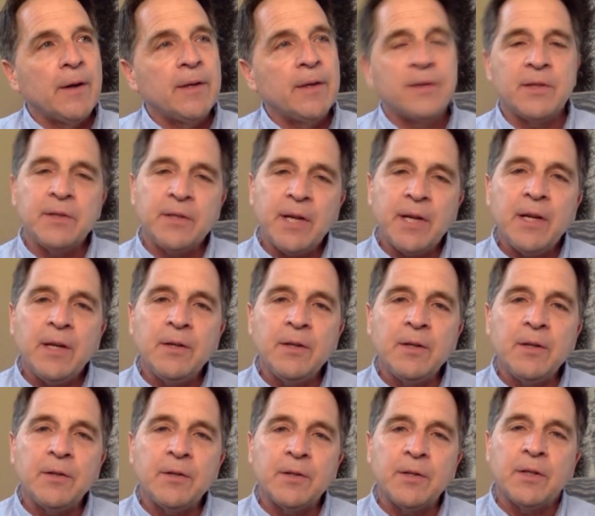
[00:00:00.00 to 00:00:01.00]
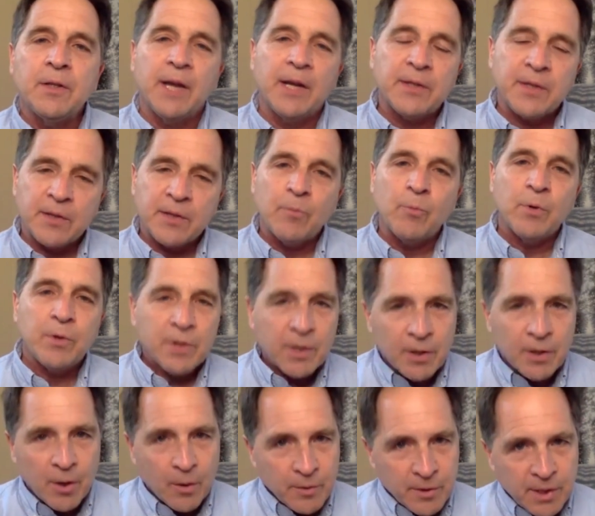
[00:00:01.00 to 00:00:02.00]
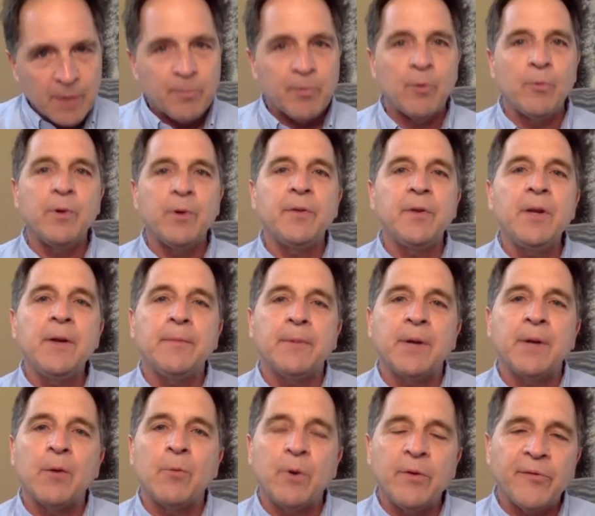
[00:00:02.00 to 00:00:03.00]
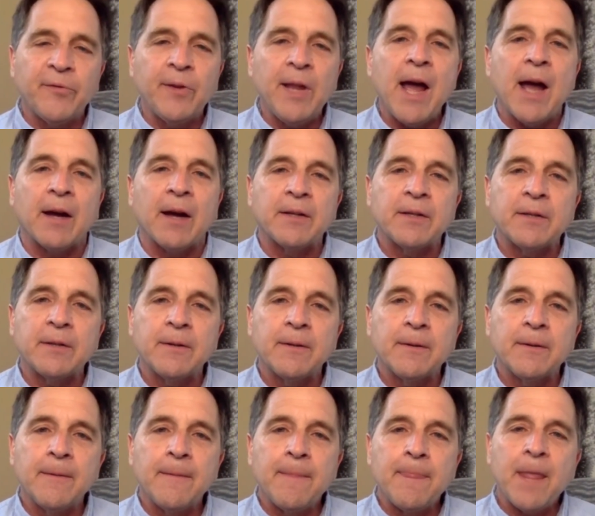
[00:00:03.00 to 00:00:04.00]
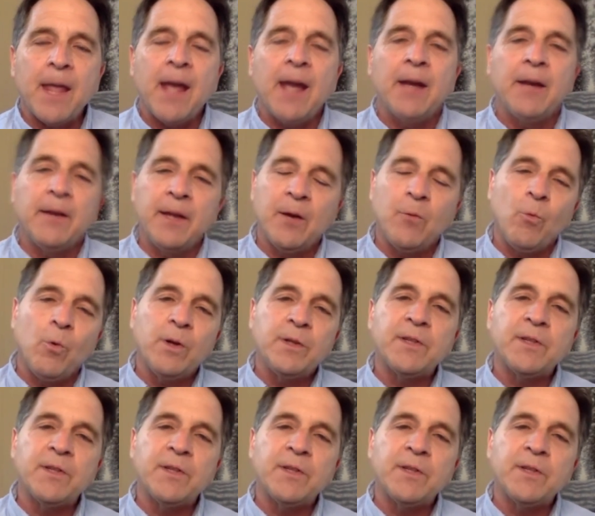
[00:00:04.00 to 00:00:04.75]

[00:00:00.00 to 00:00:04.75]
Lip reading: is intended to get someone to go deeper within and reflect And then